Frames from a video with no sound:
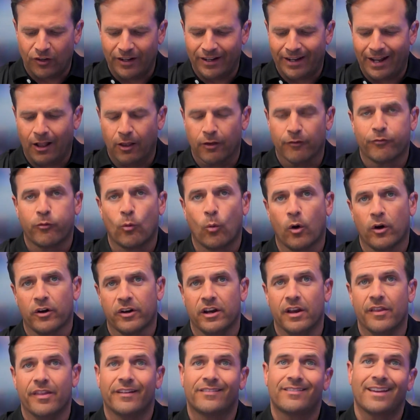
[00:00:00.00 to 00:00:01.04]
in
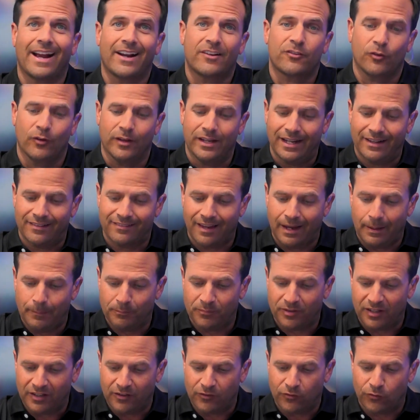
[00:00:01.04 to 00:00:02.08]
California that's actually
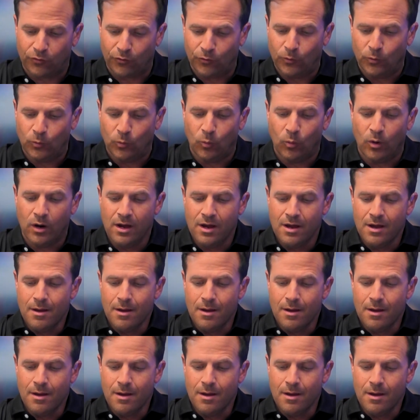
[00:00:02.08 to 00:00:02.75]
attempting to